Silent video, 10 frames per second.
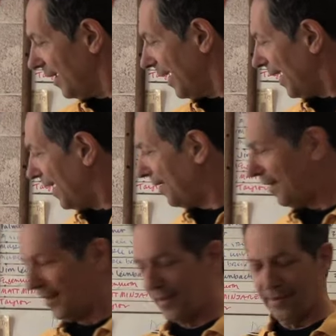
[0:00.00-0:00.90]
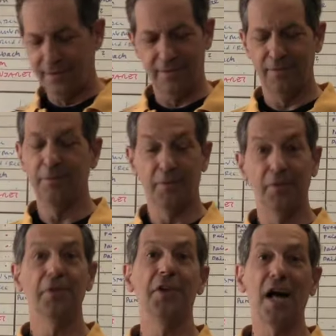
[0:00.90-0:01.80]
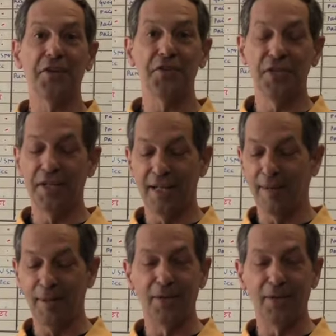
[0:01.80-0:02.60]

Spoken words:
and the not C-clamp.